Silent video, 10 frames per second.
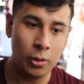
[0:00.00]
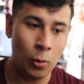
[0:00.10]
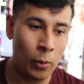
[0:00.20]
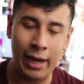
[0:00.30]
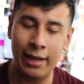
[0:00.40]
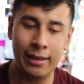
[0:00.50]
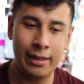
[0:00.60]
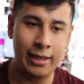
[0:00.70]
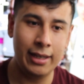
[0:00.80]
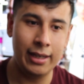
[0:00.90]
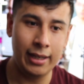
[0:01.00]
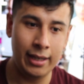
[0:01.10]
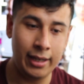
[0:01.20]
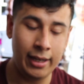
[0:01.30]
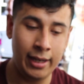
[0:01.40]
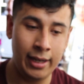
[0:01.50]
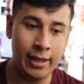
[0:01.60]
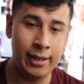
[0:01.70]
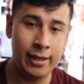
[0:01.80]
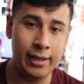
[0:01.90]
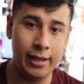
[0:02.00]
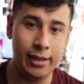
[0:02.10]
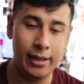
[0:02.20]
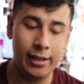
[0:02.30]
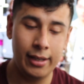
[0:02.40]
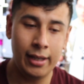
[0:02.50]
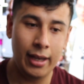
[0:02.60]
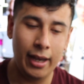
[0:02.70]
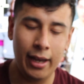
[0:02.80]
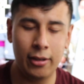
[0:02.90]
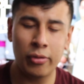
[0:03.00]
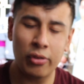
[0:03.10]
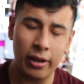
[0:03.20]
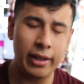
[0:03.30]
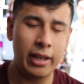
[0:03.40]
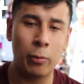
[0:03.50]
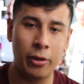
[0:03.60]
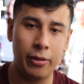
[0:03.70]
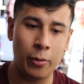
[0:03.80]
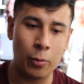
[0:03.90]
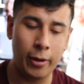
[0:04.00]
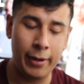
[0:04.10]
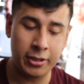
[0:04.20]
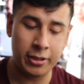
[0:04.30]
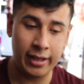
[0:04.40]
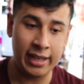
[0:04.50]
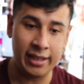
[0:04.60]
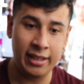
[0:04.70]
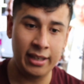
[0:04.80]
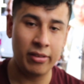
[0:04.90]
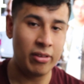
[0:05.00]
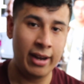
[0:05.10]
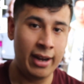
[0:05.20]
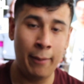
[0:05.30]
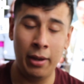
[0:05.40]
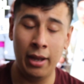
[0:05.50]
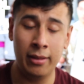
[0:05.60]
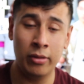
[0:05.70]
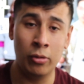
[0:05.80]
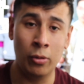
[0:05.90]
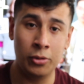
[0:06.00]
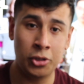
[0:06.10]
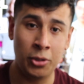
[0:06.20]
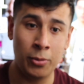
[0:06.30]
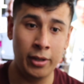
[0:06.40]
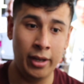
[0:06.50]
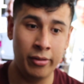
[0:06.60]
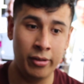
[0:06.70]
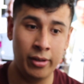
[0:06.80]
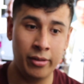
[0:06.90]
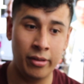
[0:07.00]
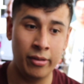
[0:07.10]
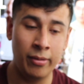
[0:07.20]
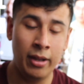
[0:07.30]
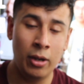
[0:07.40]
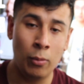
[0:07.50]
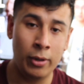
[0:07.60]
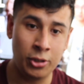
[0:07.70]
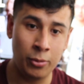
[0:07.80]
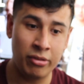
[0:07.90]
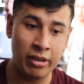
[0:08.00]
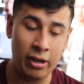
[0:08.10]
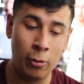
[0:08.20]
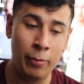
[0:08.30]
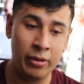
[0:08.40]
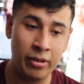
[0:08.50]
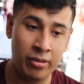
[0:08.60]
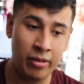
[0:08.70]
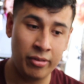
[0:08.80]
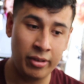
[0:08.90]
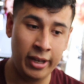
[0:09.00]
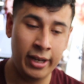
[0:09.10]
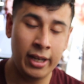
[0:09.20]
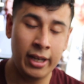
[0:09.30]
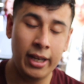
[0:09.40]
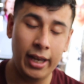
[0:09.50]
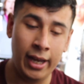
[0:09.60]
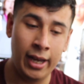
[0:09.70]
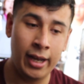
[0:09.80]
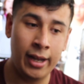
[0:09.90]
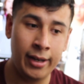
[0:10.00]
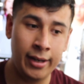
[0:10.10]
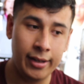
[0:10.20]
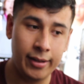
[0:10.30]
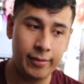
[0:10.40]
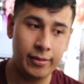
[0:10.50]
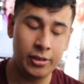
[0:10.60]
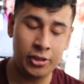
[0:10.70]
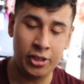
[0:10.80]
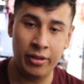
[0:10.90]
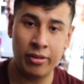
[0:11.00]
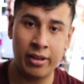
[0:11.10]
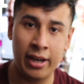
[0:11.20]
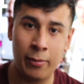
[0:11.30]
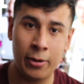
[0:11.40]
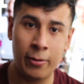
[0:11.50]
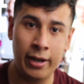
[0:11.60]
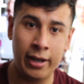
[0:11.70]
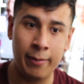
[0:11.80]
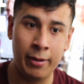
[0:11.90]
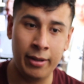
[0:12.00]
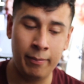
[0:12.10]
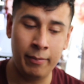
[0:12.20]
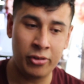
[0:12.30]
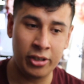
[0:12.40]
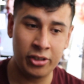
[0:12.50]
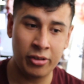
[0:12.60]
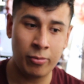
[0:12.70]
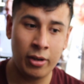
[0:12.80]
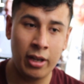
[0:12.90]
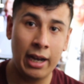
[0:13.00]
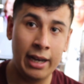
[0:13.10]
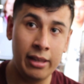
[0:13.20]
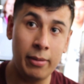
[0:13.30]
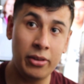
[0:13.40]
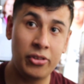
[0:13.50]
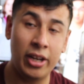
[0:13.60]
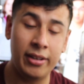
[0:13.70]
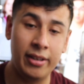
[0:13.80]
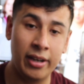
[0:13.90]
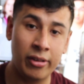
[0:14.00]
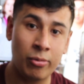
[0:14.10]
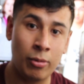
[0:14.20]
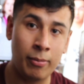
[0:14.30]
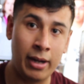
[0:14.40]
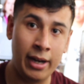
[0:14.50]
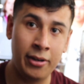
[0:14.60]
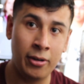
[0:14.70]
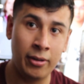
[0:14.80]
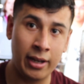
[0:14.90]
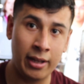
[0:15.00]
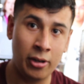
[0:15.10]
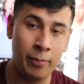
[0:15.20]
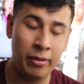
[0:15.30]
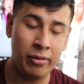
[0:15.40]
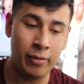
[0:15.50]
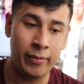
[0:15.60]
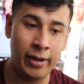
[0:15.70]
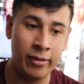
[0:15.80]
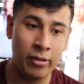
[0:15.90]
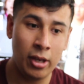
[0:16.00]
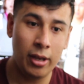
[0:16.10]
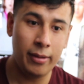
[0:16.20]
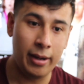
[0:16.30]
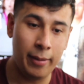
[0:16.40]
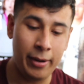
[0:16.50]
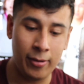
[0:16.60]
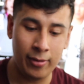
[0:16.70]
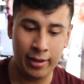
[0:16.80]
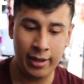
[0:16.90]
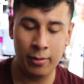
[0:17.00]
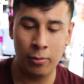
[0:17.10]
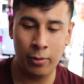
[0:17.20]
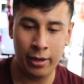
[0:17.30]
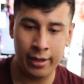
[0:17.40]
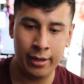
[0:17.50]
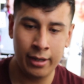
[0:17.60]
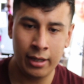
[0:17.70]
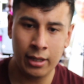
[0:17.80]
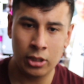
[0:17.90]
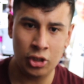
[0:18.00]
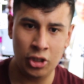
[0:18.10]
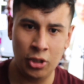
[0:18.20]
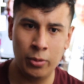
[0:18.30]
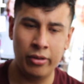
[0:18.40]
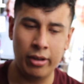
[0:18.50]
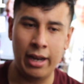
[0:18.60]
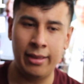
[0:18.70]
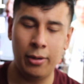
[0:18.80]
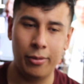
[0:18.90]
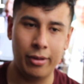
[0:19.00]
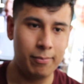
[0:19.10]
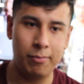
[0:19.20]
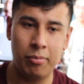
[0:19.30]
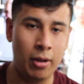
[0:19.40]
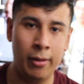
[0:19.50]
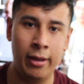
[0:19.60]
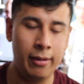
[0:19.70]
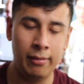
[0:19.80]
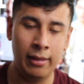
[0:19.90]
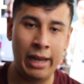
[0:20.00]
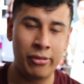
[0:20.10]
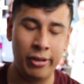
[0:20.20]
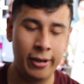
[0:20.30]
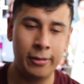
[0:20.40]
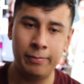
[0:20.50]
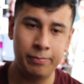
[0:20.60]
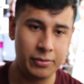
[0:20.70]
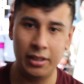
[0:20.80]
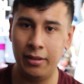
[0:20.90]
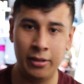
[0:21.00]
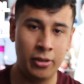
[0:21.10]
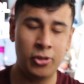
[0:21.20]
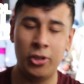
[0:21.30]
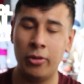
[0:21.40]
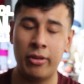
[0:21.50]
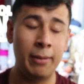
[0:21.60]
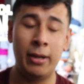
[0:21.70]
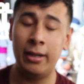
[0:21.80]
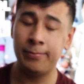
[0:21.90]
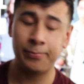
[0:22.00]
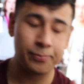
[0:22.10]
quietly, and... You're starting to get the real picture now. Yeah, Nini's not happy at the school. She really isn't. This isn't what she was hoping to see. And she's kind of regretting it. But Miss Jen just... I think Miss Jen does remind her, like, a little piece of advice that apparently when she was, like... I think it was, like, probably last year in this show's timeline.